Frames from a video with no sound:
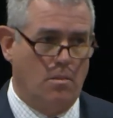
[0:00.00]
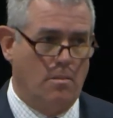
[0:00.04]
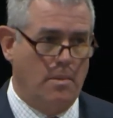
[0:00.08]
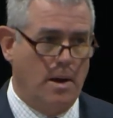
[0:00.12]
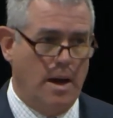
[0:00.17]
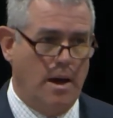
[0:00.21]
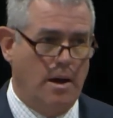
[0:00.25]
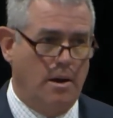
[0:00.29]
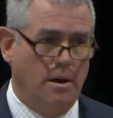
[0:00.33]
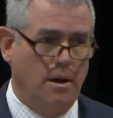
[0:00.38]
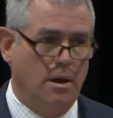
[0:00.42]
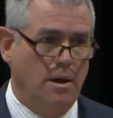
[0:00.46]

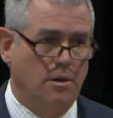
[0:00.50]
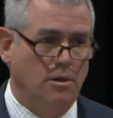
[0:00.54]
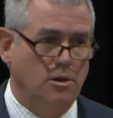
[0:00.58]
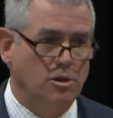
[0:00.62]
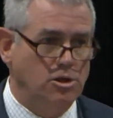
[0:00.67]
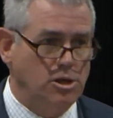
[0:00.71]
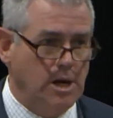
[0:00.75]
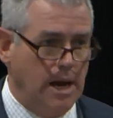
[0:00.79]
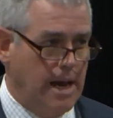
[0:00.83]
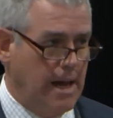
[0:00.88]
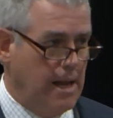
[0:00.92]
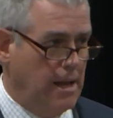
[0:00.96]
about the
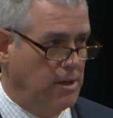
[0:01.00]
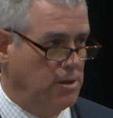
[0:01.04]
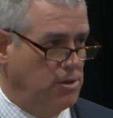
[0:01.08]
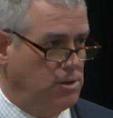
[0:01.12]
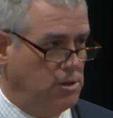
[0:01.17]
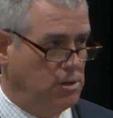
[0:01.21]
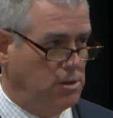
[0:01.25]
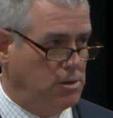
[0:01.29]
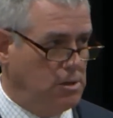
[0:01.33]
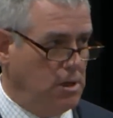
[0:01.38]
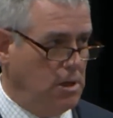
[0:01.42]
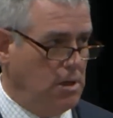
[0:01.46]

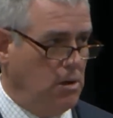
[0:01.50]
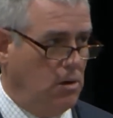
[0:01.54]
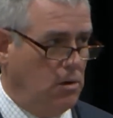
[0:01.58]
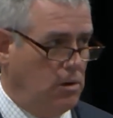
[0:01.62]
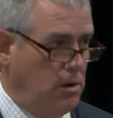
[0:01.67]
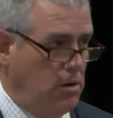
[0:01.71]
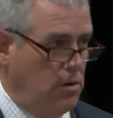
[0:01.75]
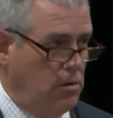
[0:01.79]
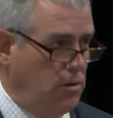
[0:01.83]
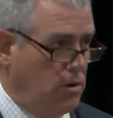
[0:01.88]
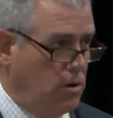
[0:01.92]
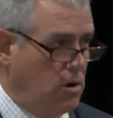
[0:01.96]
challenges
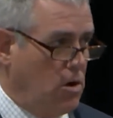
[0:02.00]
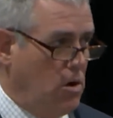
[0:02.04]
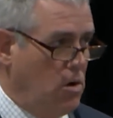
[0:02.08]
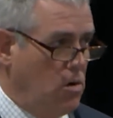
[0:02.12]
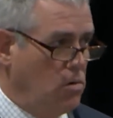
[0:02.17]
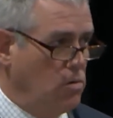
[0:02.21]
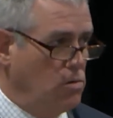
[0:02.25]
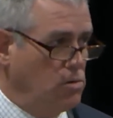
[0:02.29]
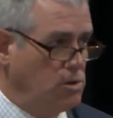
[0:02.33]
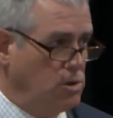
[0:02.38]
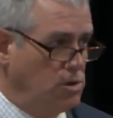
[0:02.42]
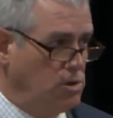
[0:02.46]
or the
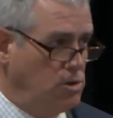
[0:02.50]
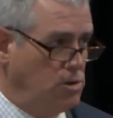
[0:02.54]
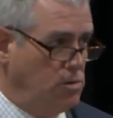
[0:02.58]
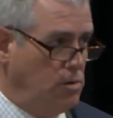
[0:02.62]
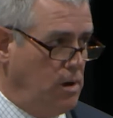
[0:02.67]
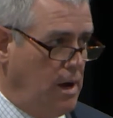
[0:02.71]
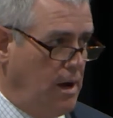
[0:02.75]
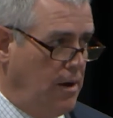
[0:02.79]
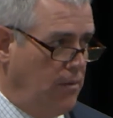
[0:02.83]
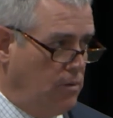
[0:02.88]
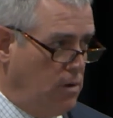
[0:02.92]
goals that you have.